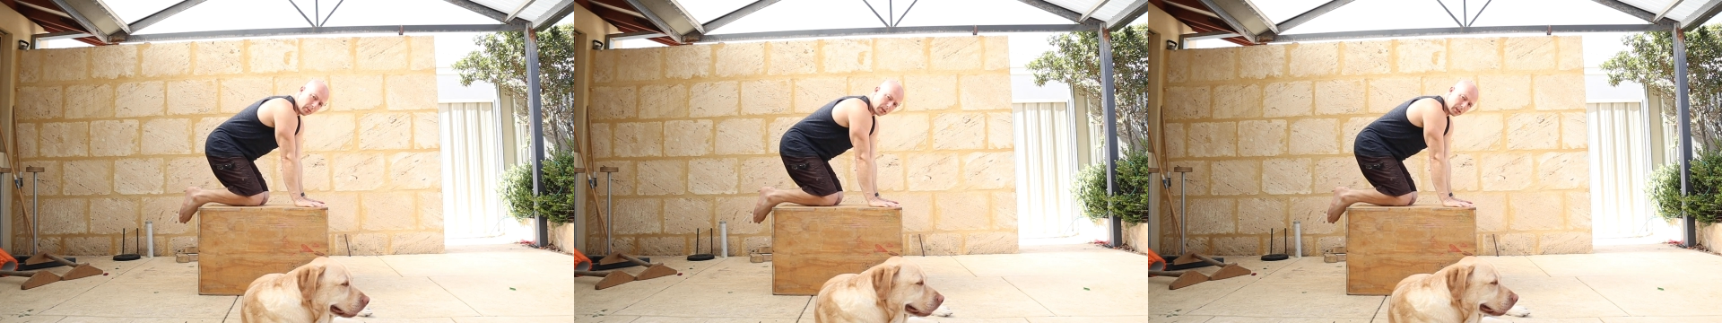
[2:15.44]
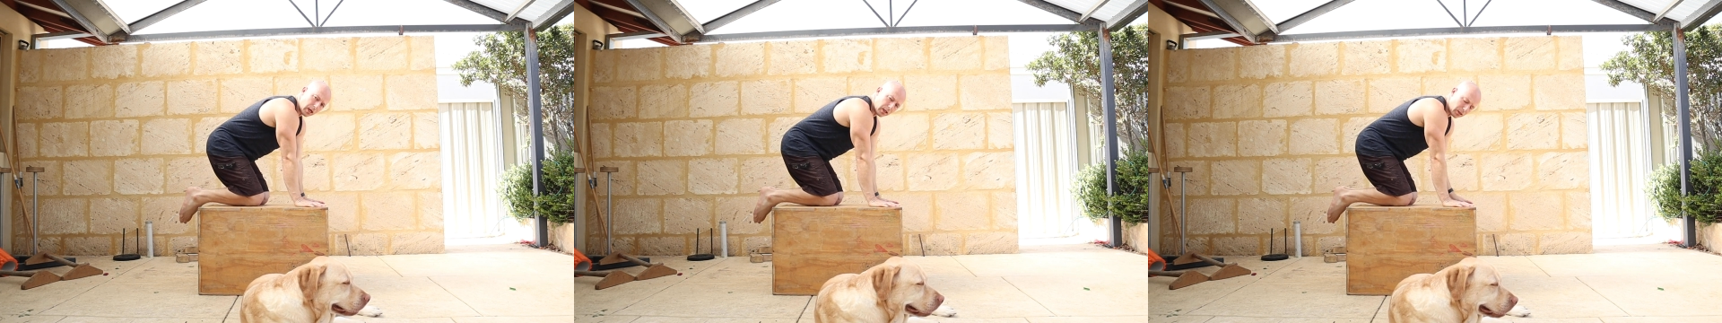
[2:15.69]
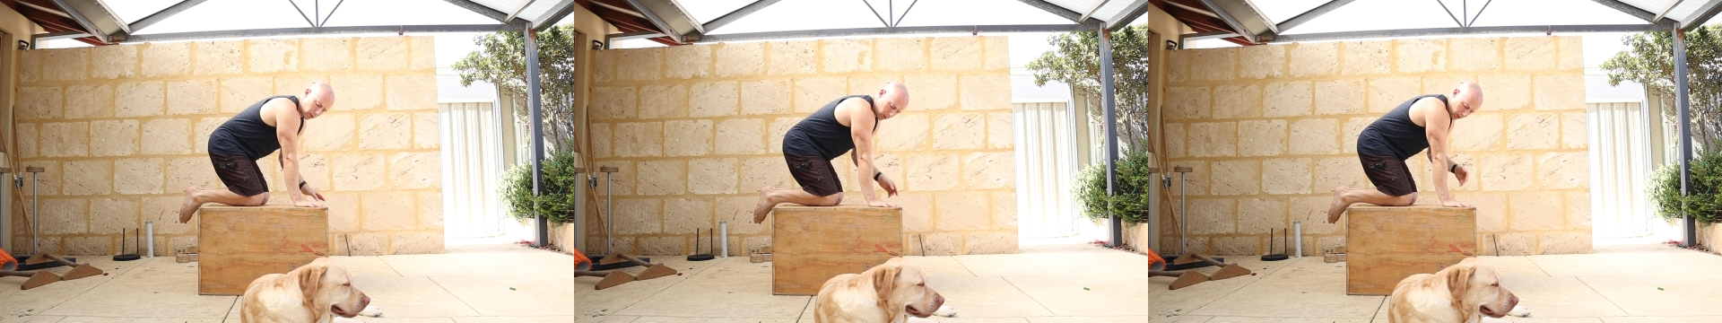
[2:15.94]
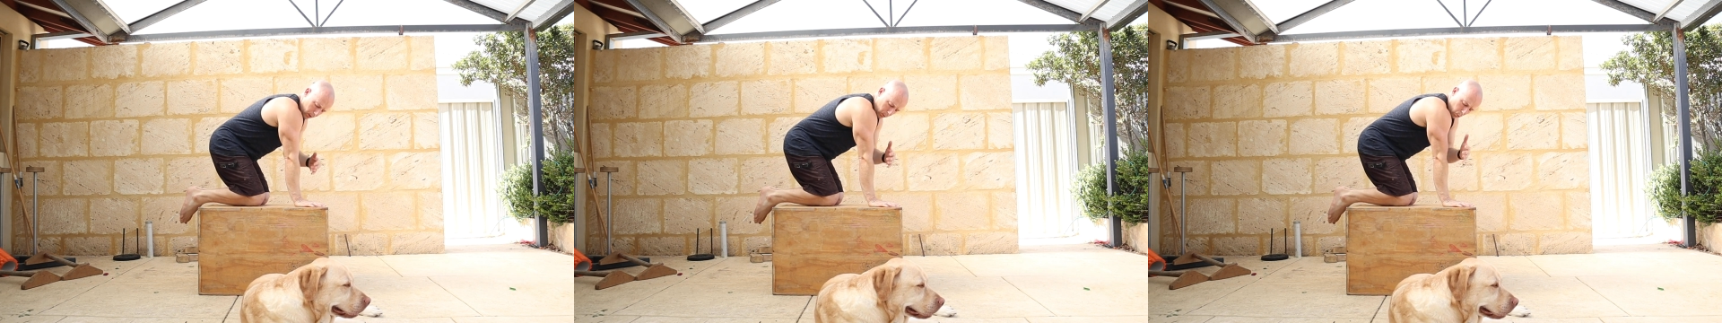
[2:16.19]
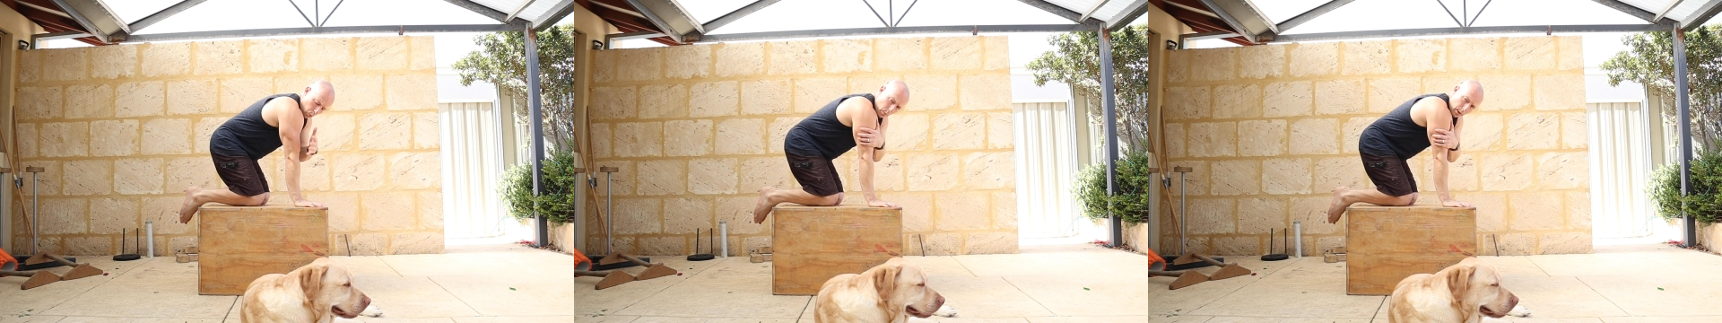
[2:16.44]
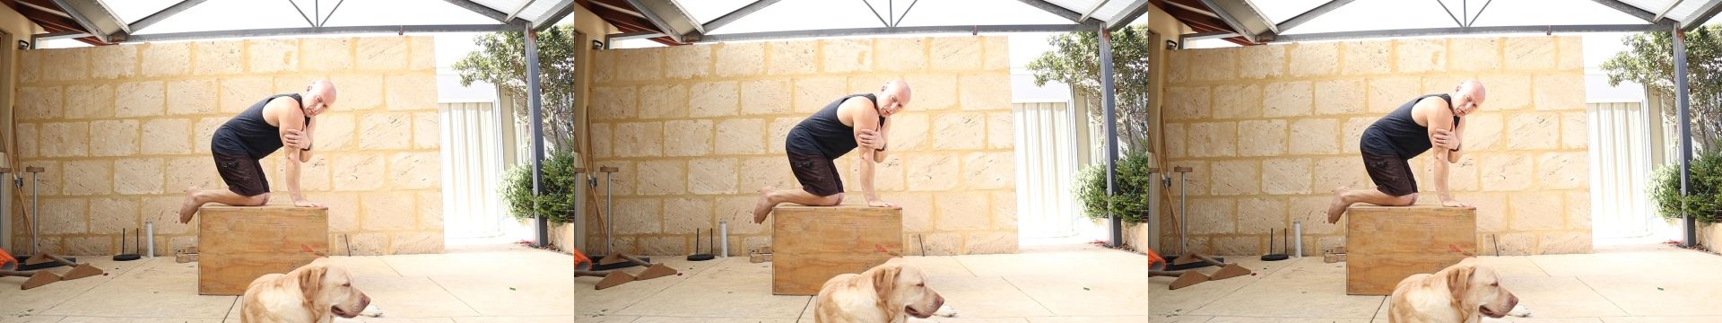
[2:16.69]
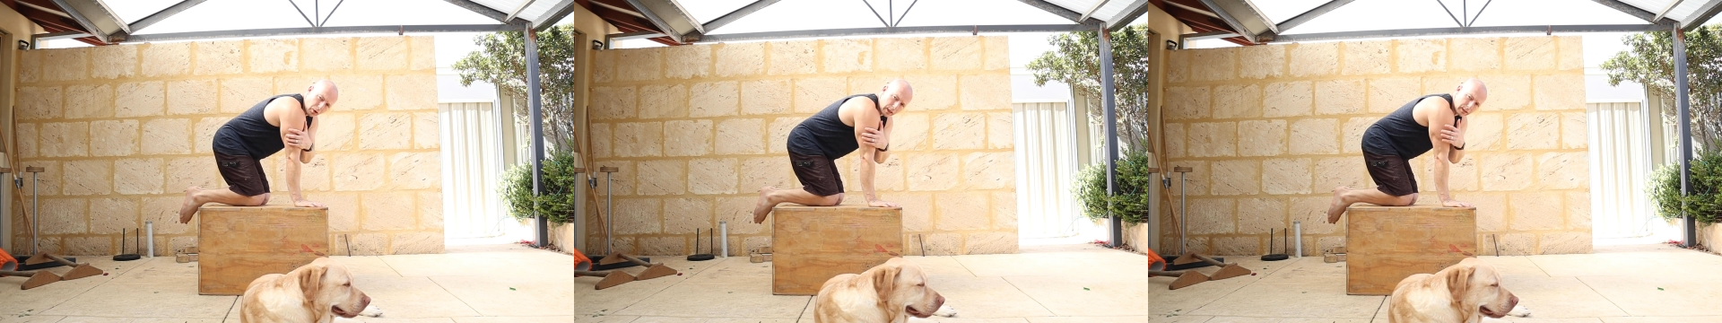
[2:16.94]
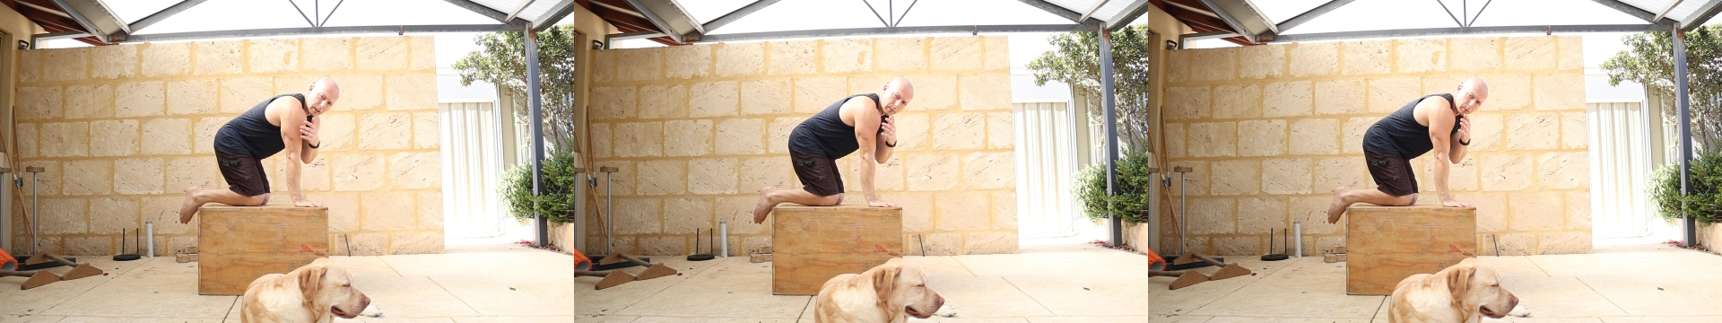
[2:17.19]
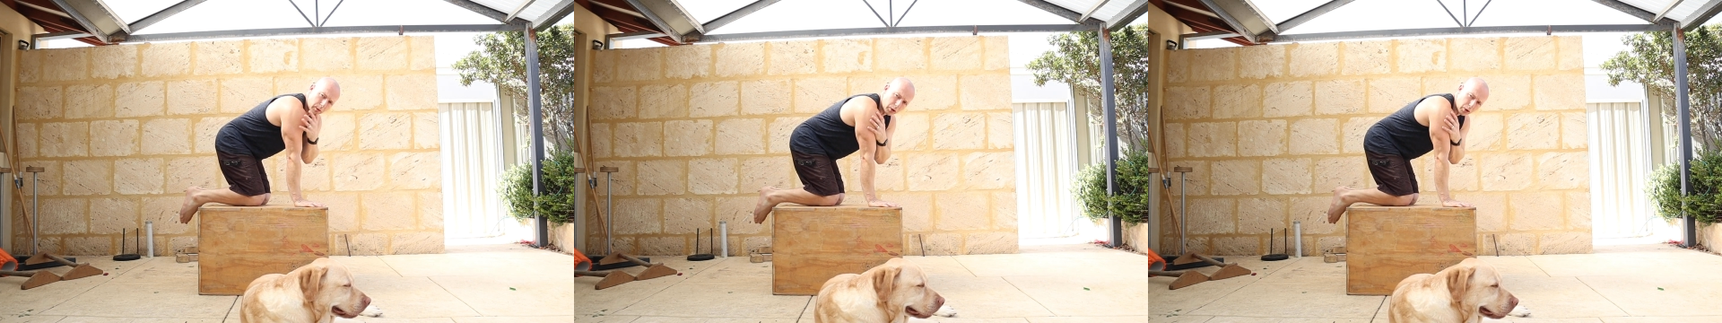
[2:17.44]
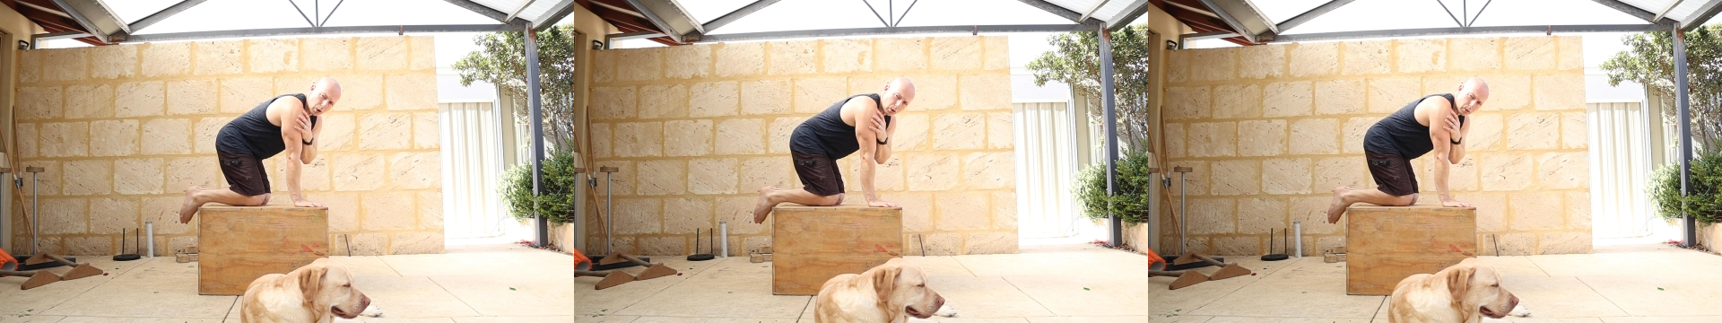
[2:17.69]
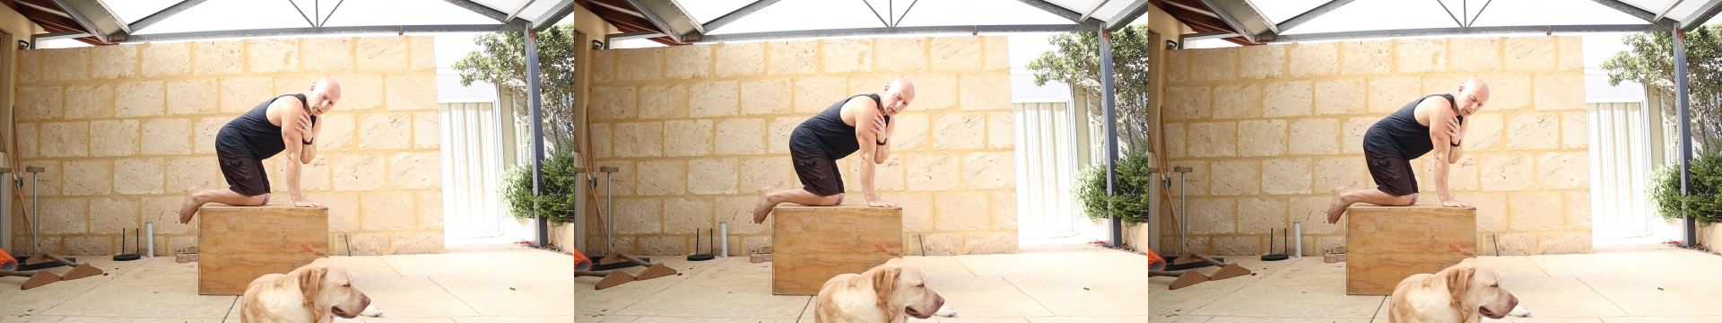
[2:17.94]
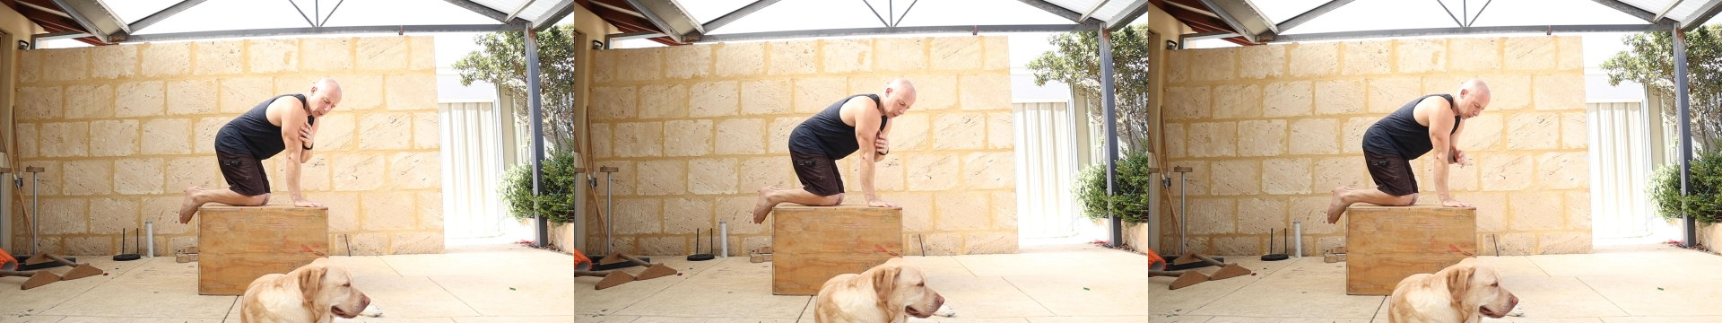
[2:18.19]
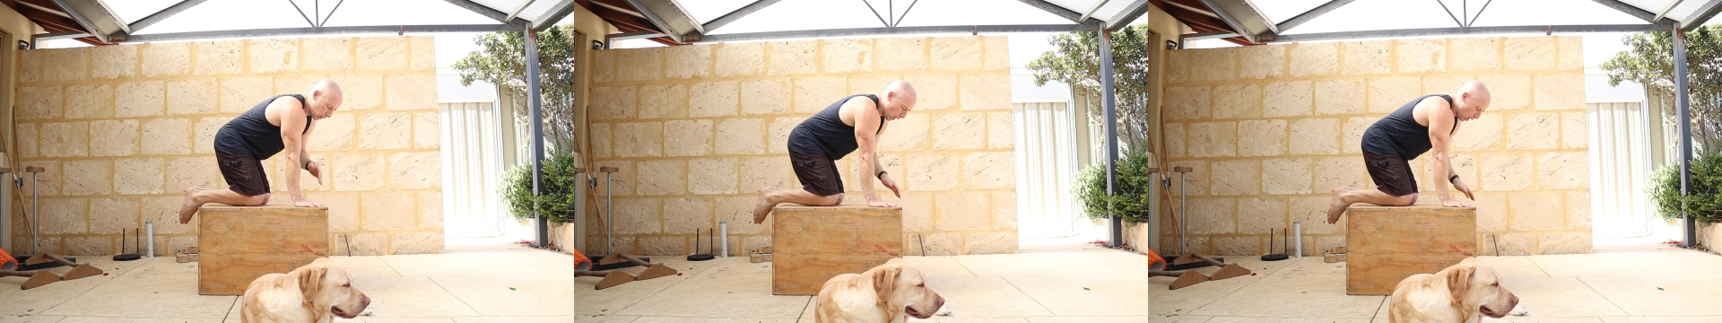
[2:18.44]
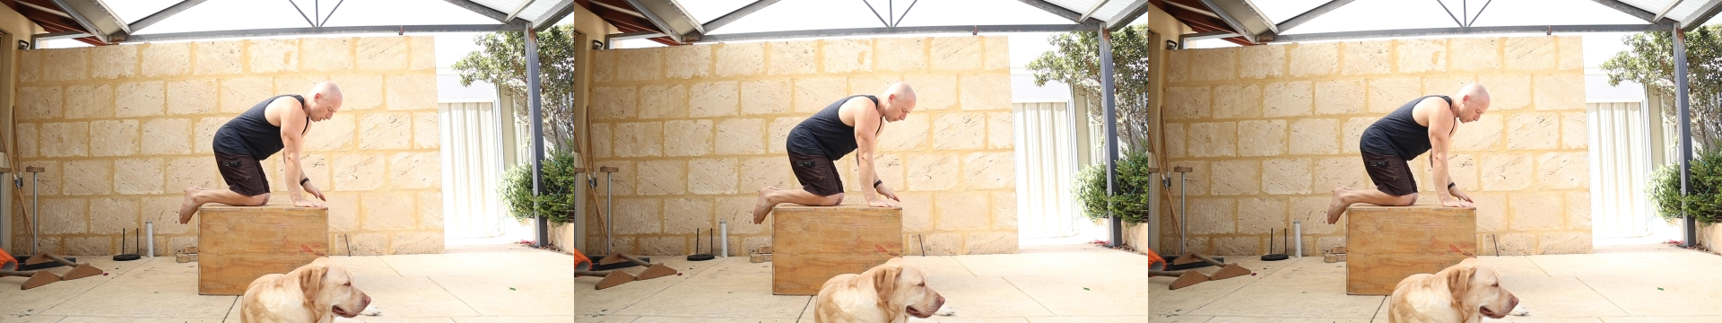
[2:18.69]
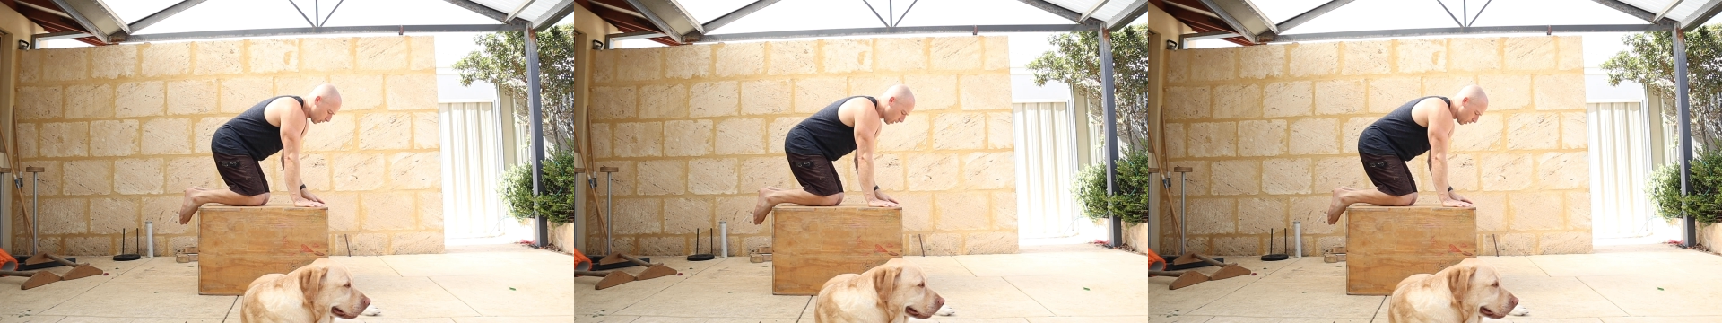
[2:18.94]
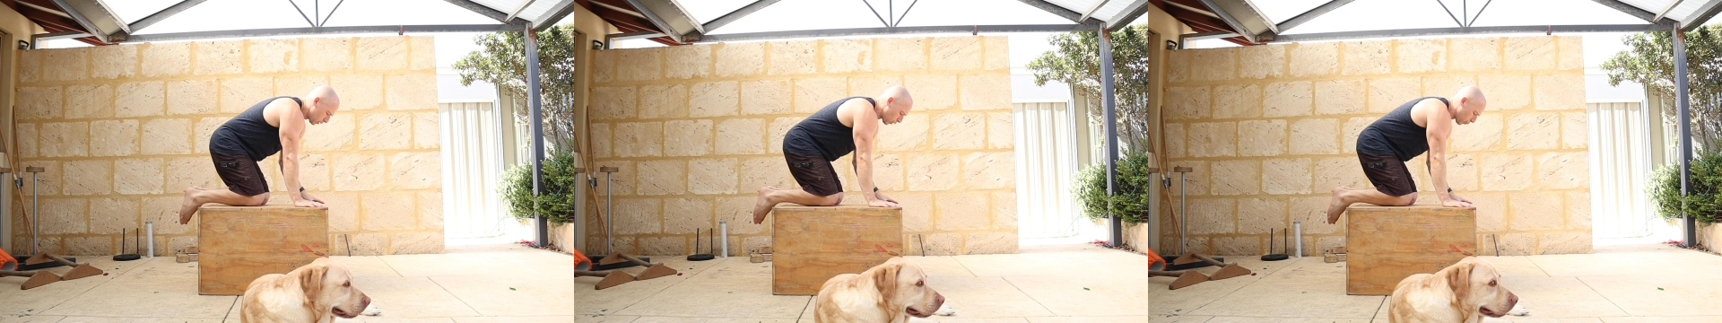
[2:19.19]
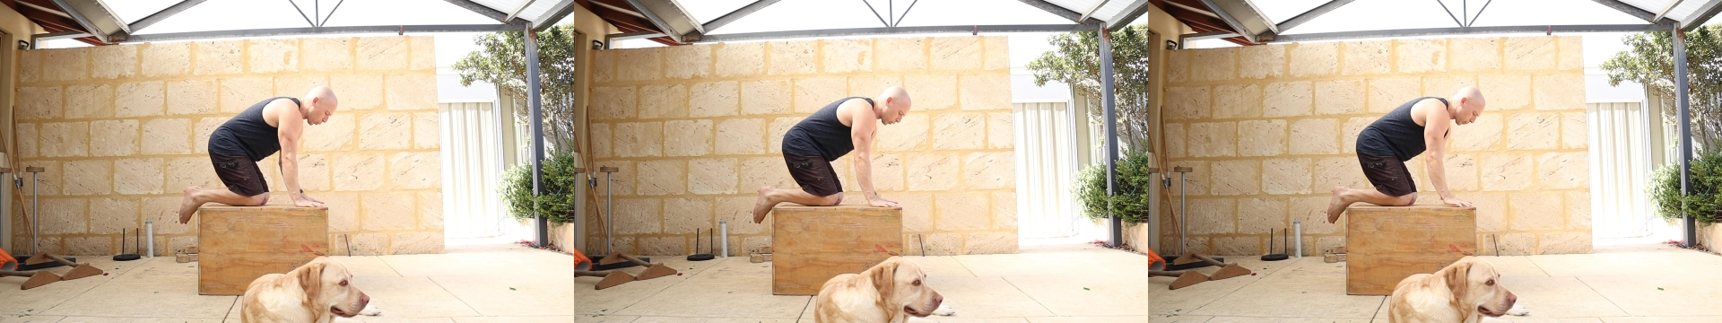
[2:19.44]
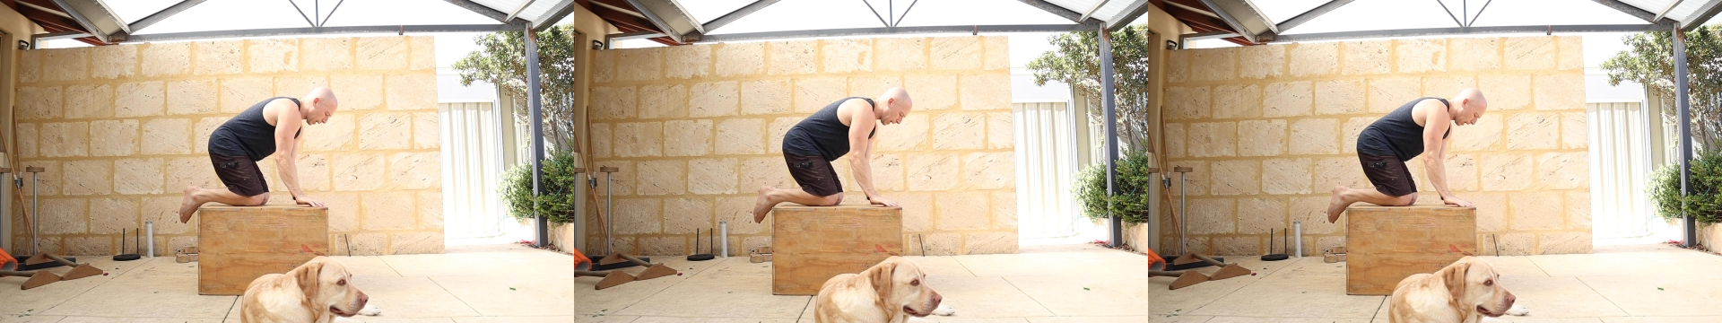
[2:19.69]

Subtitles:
[unreadable: no face in view]